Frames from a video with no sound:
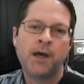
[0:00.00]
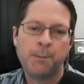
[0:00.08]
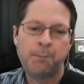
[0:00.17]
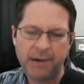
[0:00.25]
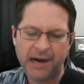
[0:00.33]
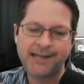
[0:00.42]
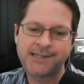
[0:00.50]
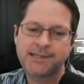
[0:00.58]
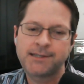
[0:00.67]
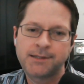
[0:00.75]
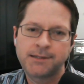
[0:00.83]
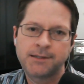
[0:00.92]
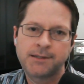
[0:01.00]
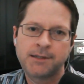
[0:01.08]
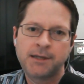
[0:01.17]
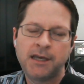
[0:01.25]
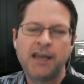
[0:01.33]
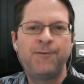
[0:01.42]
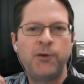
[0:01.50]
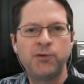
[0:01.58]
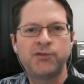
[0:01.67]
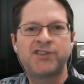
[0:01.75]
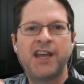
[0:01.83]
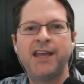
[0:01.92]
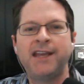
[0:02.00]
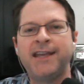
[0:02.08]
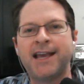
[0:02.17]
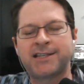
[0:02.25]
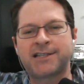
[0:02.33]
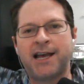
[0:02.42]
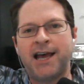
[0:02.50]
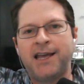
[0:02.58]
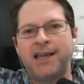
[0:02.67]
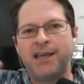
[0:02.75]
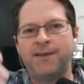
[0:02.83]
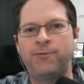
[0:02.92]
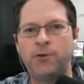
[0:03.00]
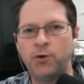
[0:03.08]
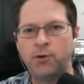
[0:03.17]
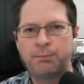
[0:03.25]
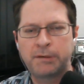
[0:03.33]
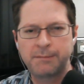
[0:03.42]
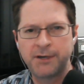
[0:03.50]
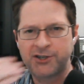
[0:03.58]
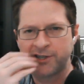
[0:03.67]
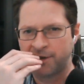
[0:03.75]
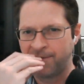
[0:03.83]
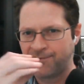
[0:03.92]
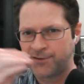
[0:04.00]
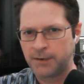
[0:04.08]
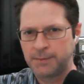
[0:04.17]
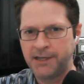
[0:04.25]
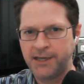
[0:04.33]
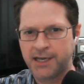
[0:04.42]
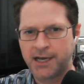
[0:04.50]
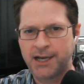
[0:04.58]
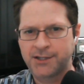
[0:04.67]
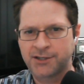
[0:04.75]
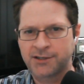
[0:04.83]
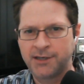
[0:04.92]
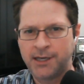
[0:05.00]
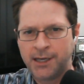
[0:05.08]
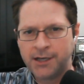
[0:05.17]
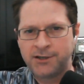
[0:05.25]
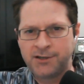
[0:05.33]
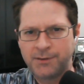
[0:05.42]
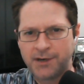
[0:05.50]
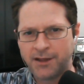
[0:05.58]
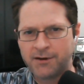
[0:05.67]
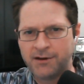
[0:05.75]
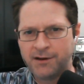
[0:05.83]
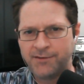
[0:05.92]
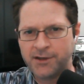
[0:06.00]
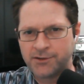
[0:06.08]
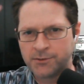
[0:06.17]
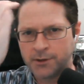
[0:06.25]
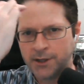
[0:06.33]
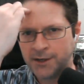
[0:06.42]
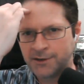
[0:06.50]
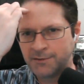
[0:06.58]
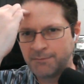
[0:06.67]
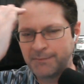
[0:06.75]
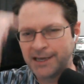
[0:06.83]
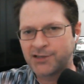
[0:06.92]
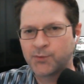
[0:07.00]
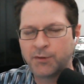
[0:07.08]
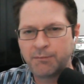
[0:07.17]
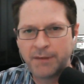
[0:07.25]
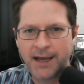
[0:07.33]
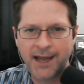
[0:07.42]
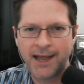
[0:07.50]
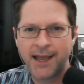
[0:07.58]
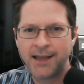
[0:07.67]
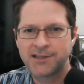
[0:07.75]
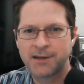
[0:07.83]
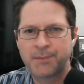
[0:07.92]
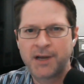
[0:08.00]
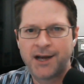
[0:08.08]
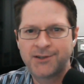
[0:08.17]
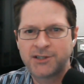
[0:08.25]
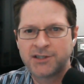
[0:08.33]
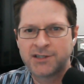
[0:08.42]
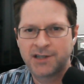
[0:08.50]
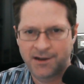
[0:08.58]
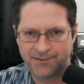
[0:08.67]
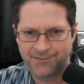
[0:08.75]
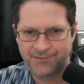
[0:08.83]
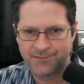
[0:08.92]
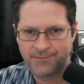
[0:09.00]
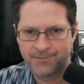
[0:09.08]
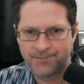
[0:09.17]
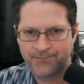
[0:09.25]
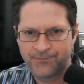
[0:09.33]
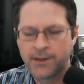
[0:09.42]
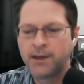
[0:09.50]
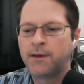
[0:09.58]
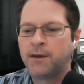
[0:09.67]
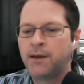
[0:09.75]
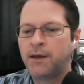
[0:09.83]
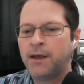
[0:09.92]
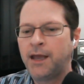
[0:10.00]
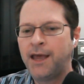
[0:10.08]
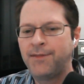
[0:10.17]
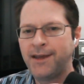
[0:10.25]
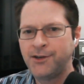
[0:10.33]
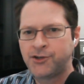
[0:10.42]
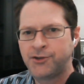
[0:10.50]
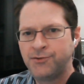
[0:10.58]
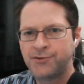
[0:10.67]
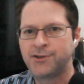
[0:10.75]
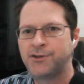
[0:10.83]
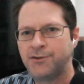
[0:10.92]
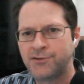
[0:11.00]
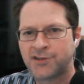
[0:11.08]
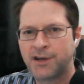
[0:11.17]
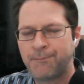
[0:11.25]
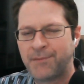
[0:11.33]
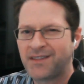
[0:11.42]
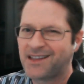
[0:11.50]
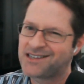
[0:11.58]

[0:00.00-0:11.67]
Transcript: But if you say, yes, I give you permission verbally, consciously to another individual to mess with my subconscious self, and they choose to do something that's